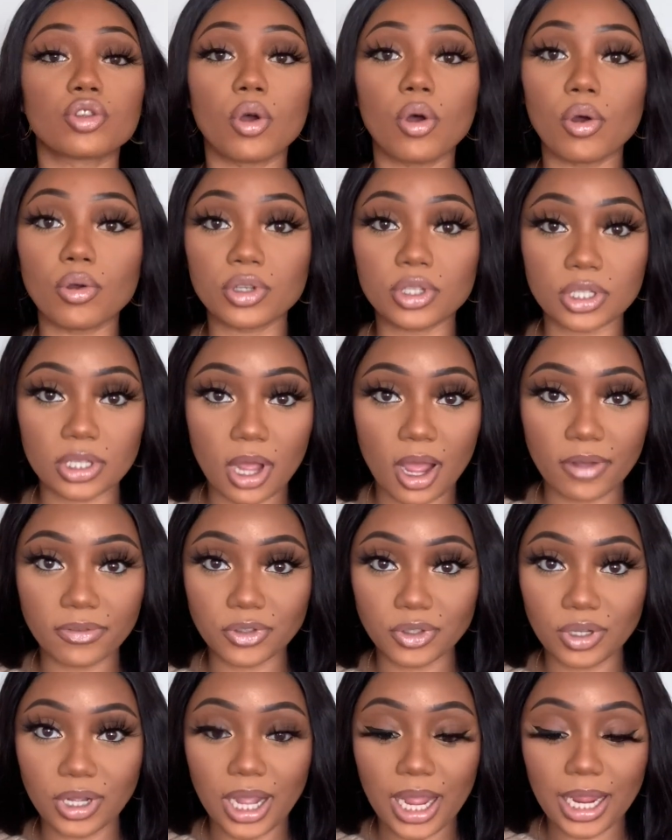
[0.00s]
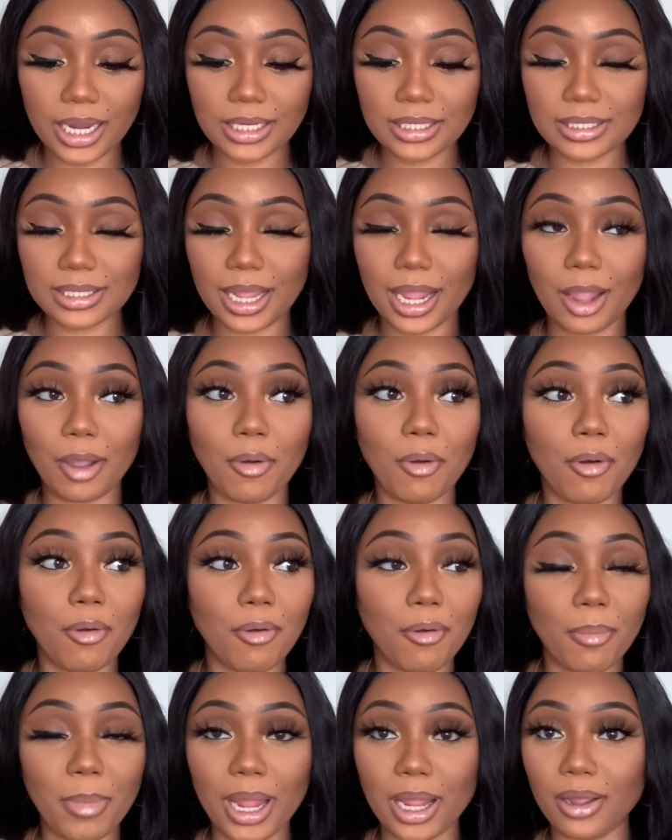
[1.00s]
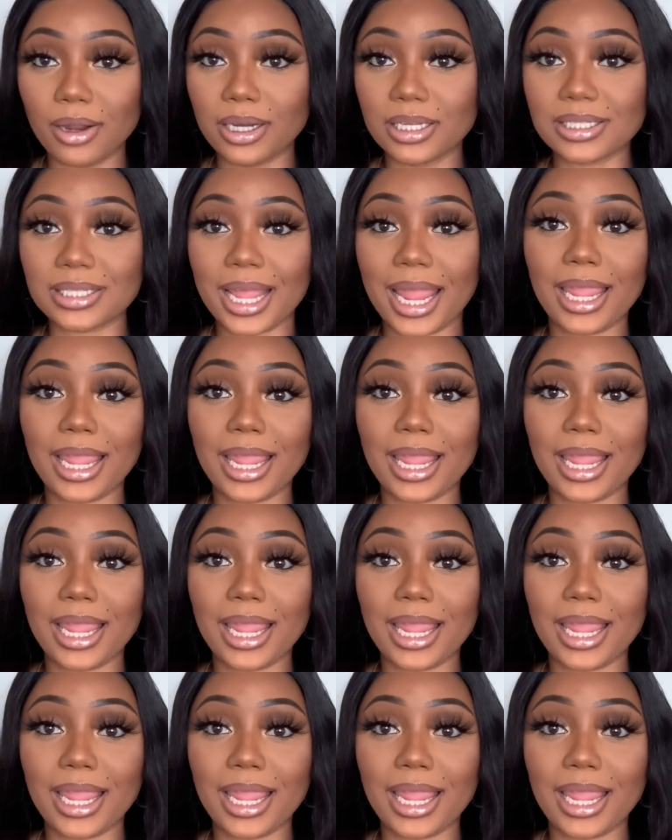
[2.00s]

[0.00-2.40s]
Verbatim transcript: so soft, you guys. Like, oh my goodness,